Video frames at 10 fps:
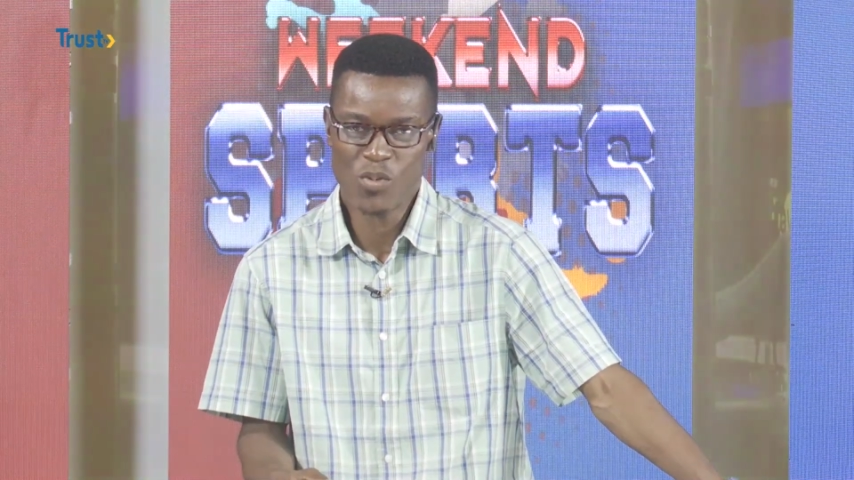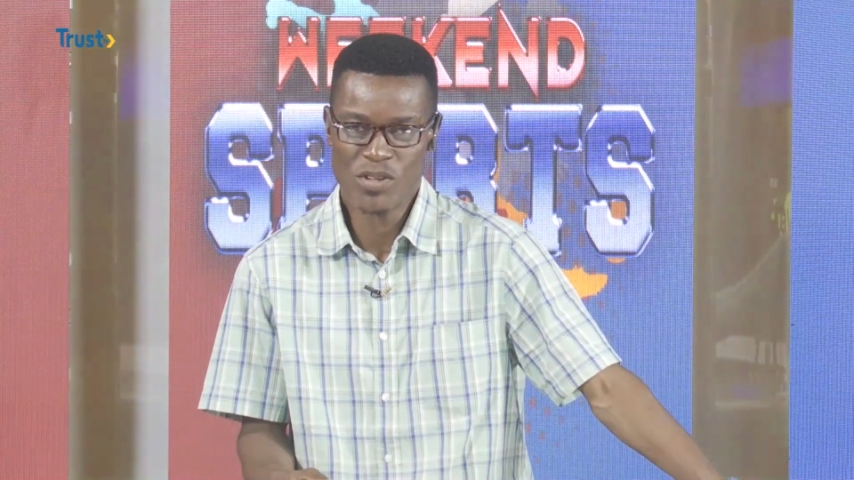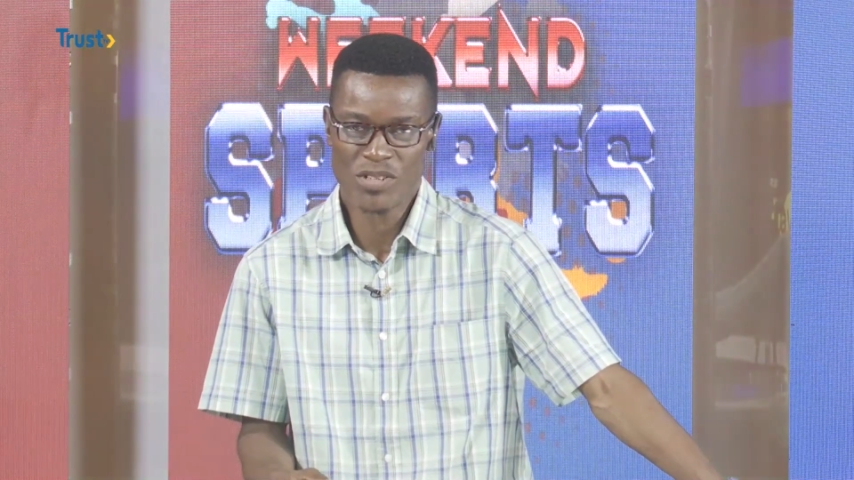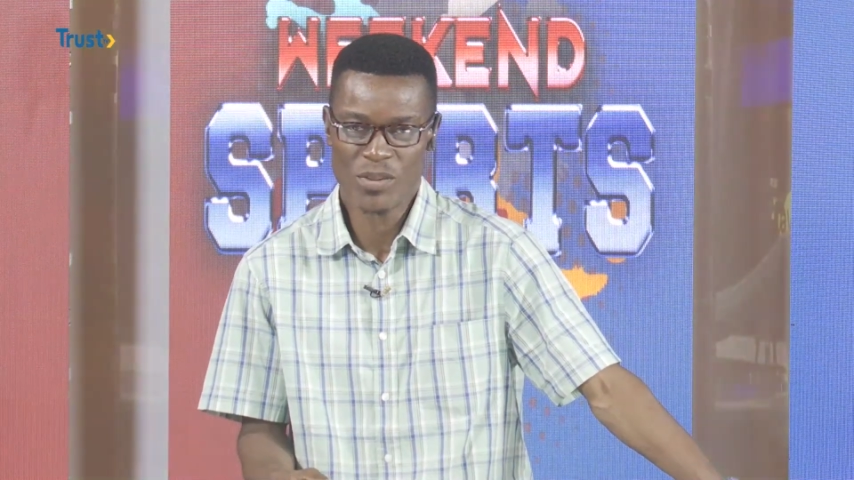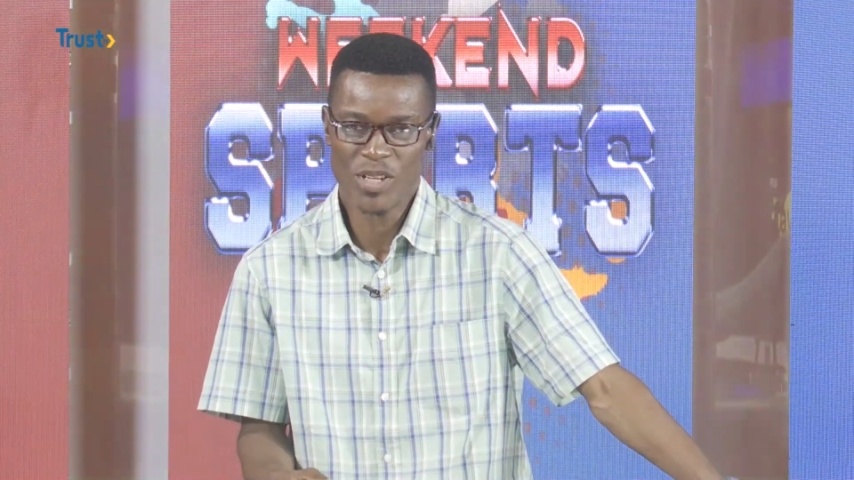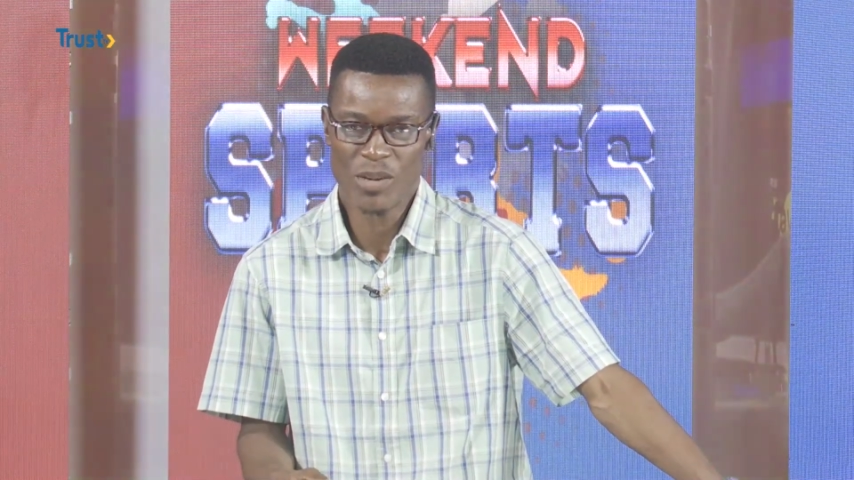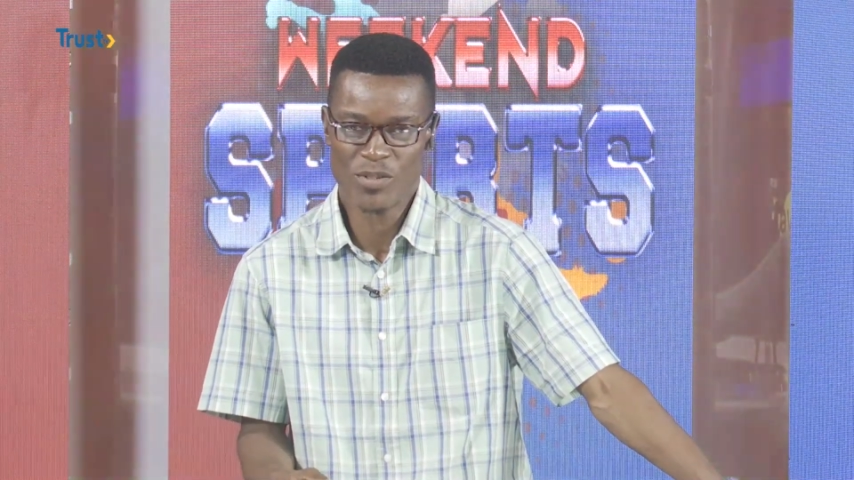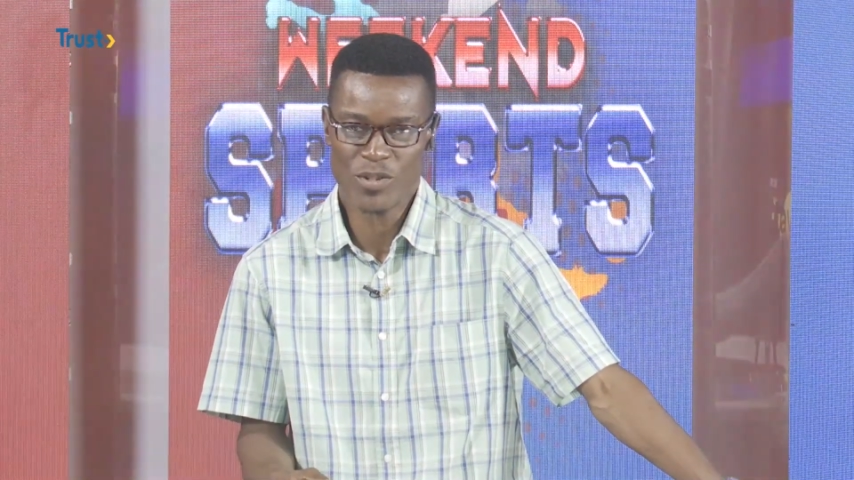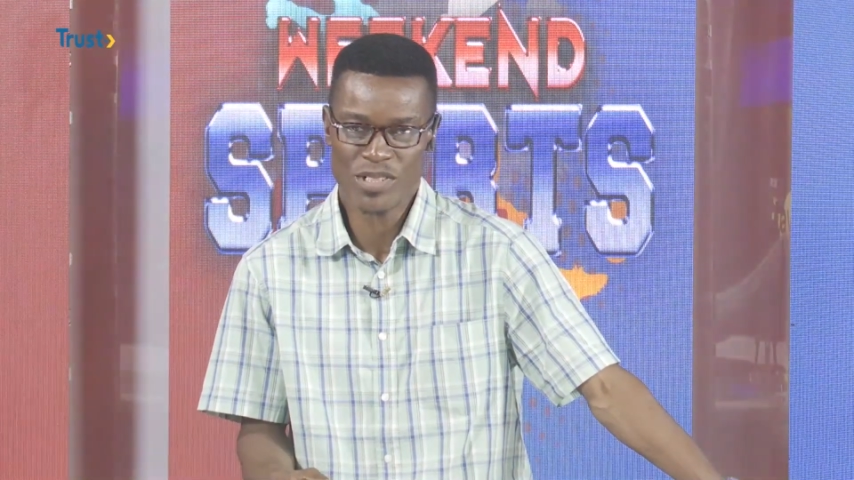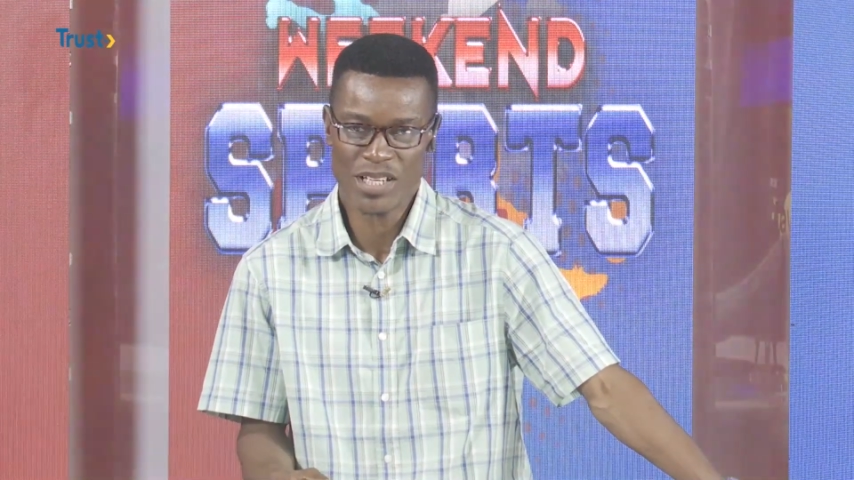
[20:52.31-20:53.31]
one is coming
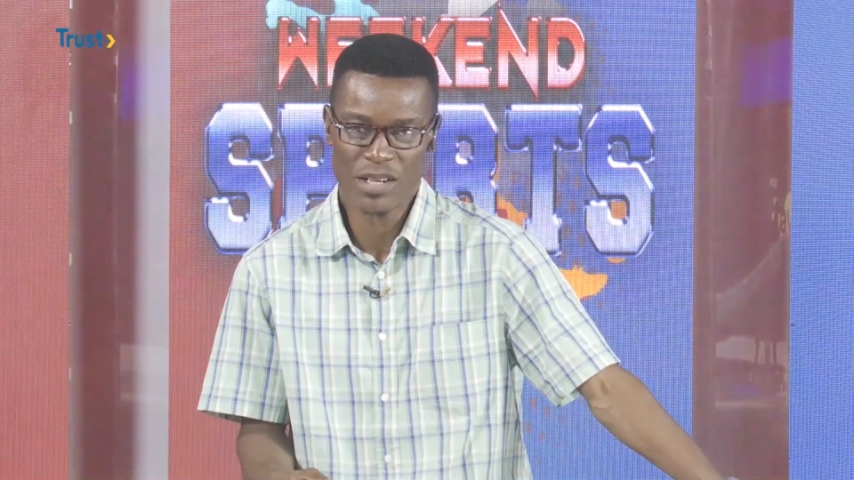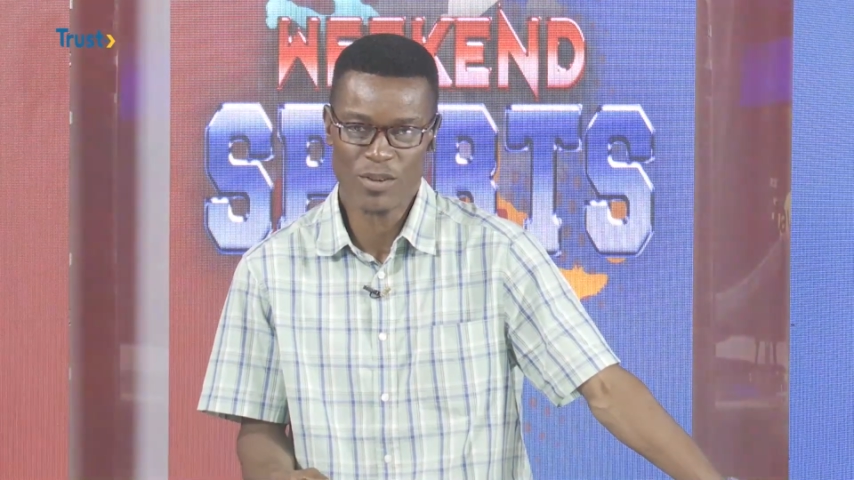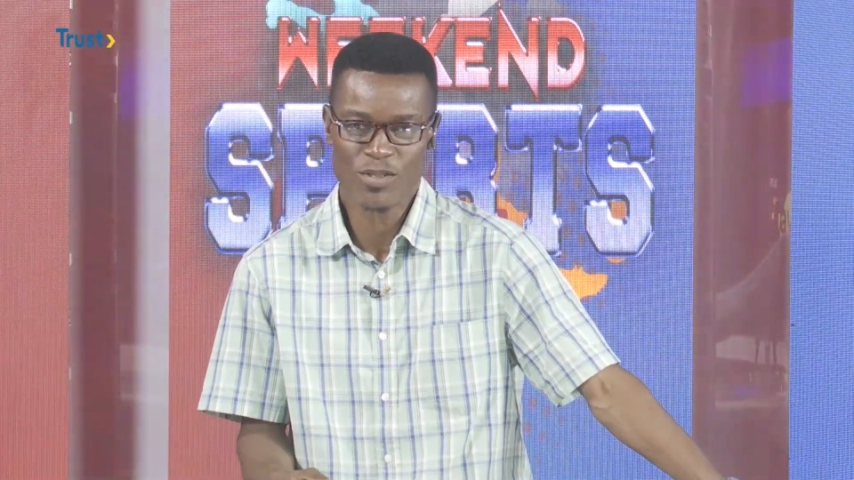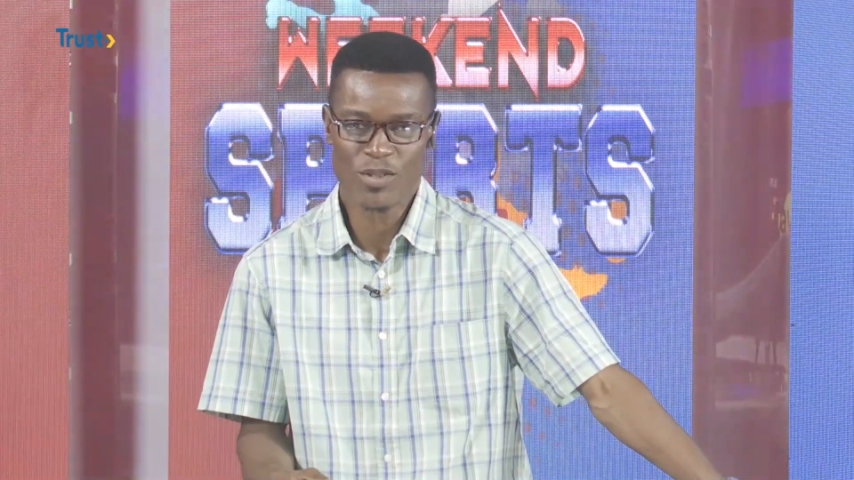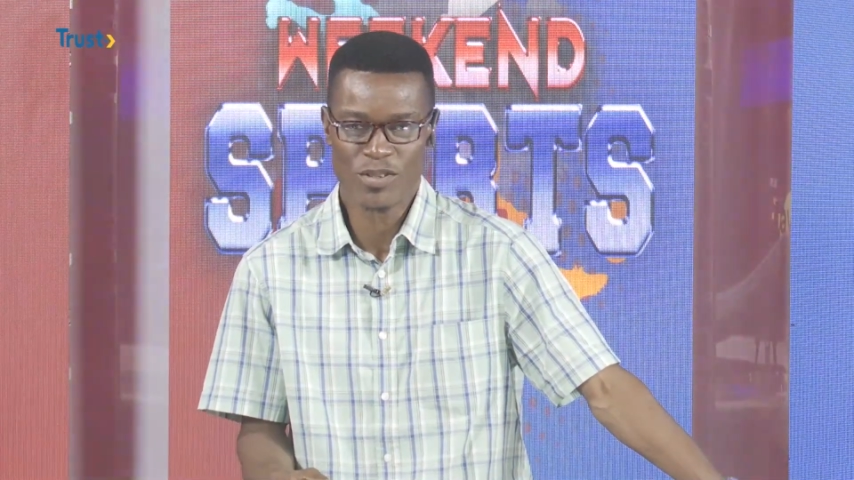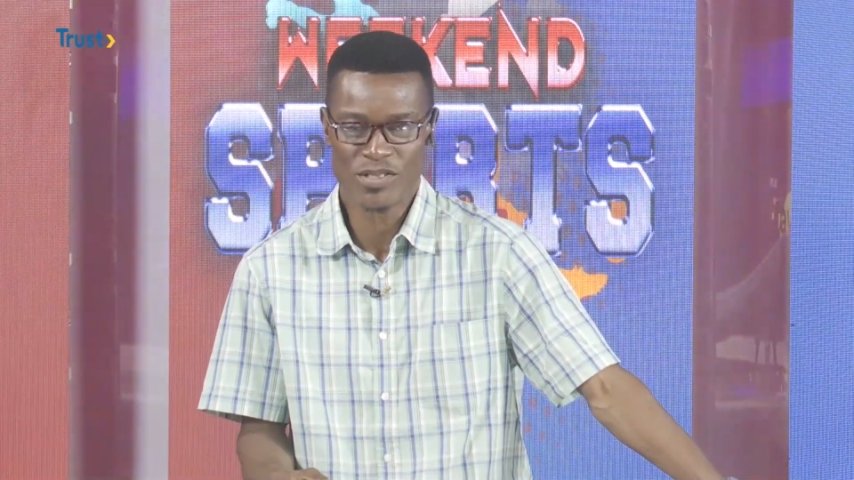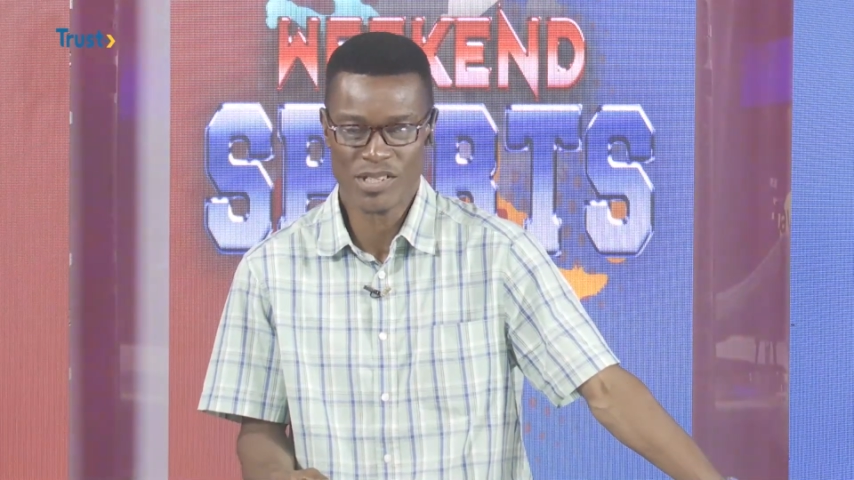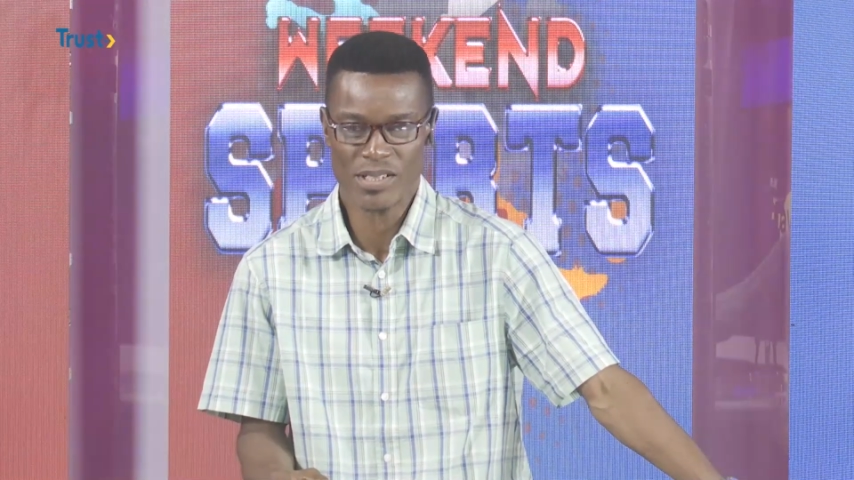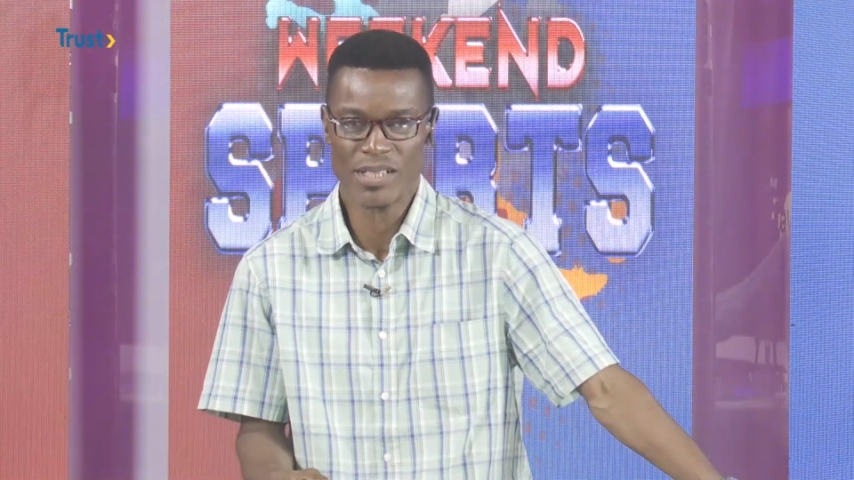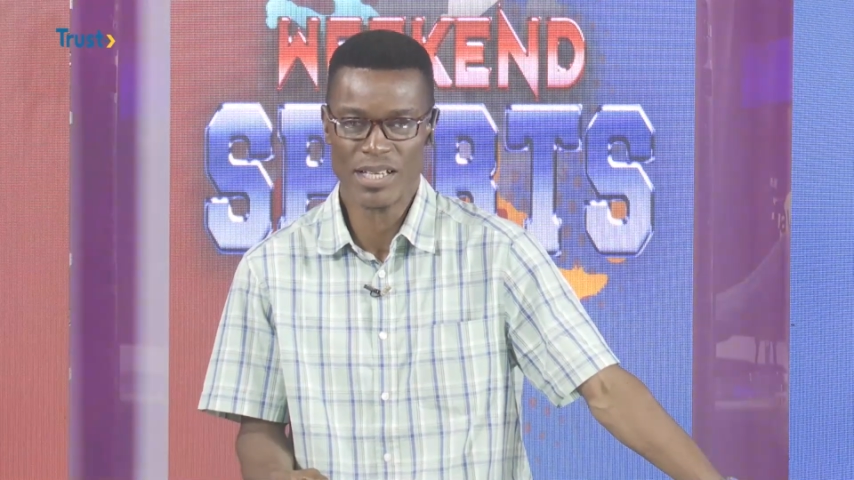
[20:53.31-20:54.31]
up today and also on
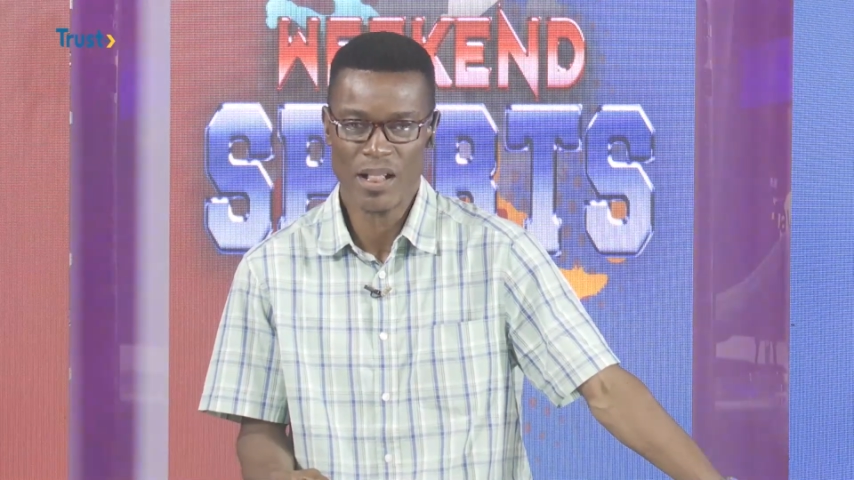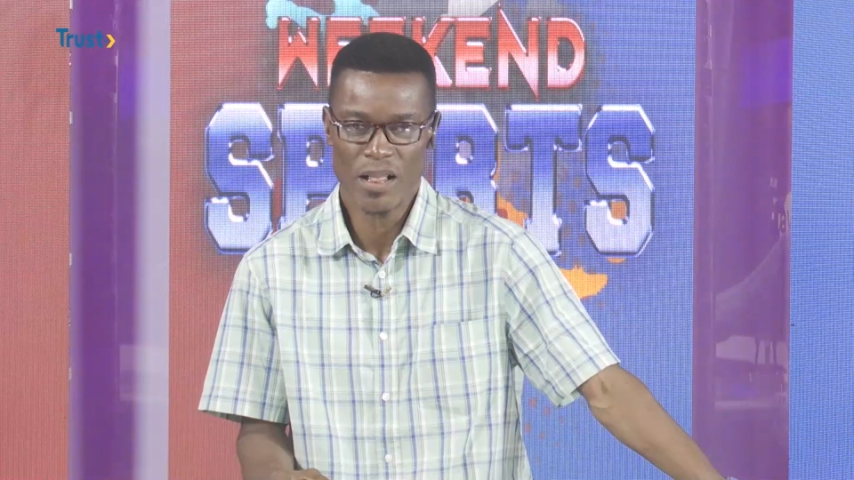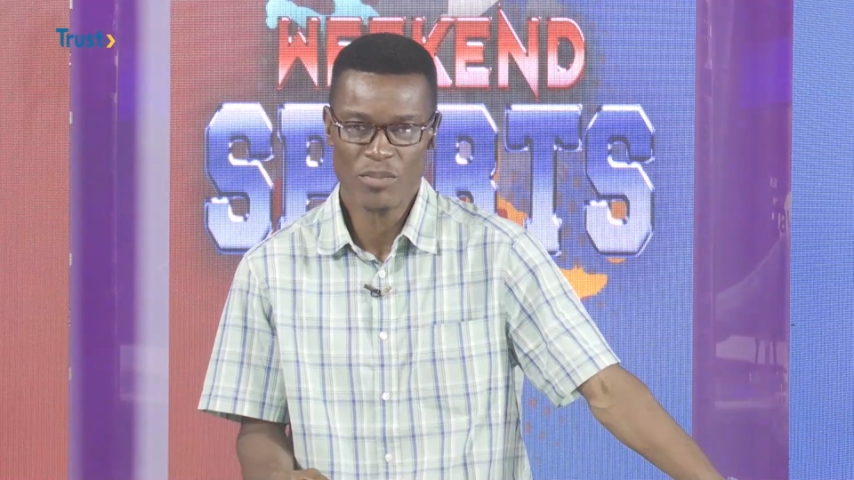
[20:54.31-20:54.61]
Sunday